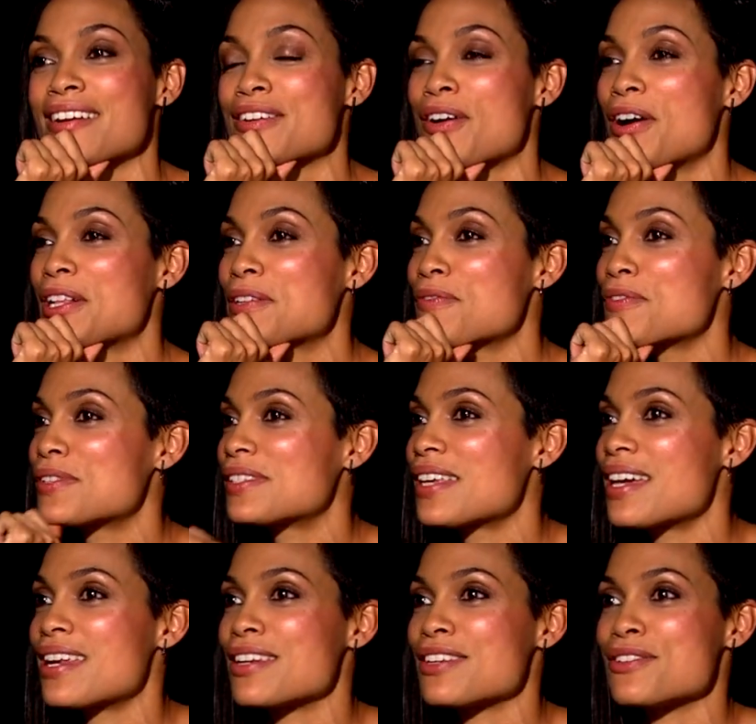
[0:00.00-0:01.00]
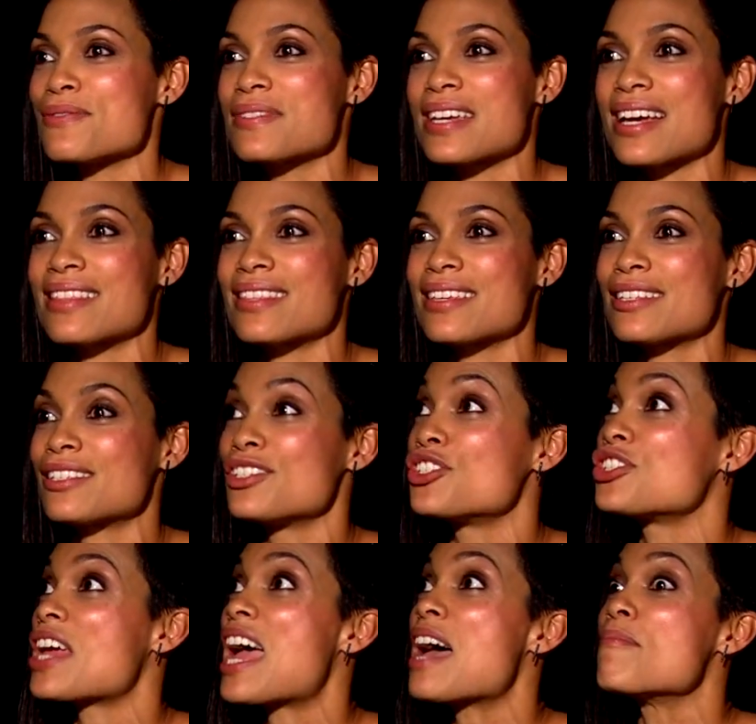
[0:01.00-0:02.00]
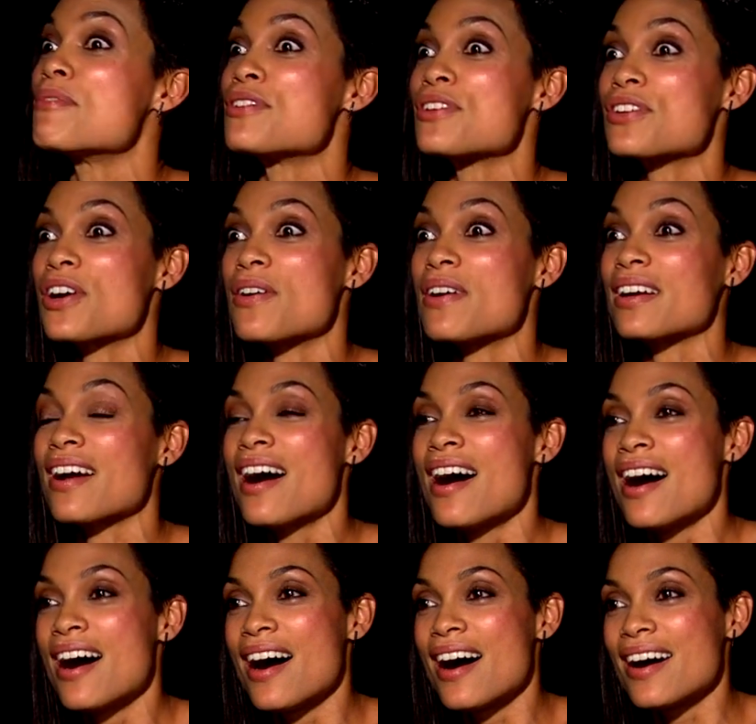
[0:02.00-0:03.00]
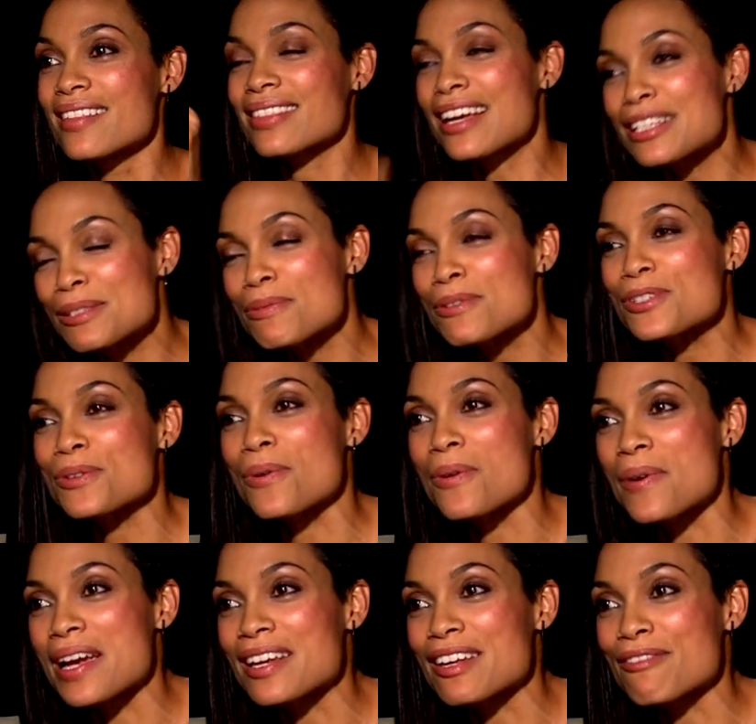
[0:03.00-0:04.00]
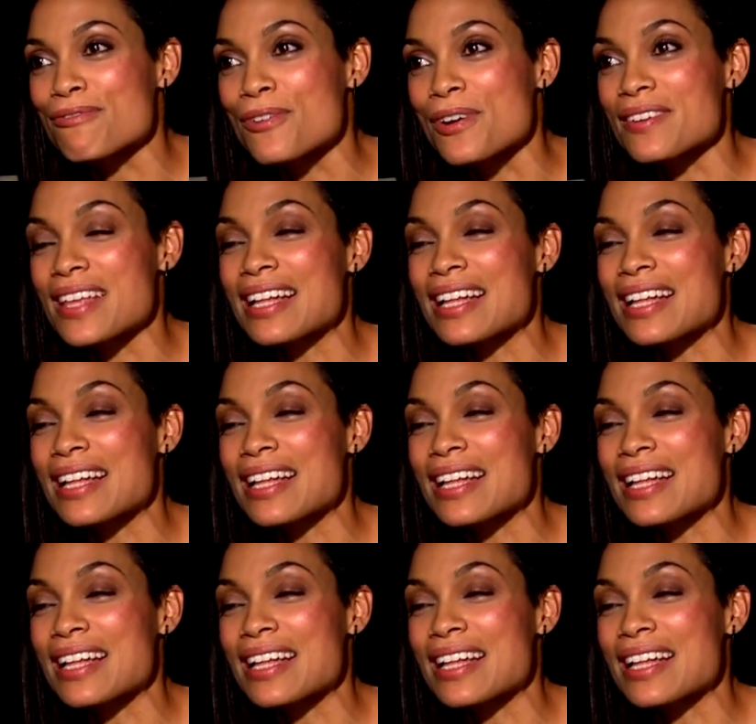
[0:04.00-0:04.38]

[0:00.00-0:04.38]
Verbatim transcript: And all of a sudden, you'd get this gem, and you're going, oh, that's what you were waiting for.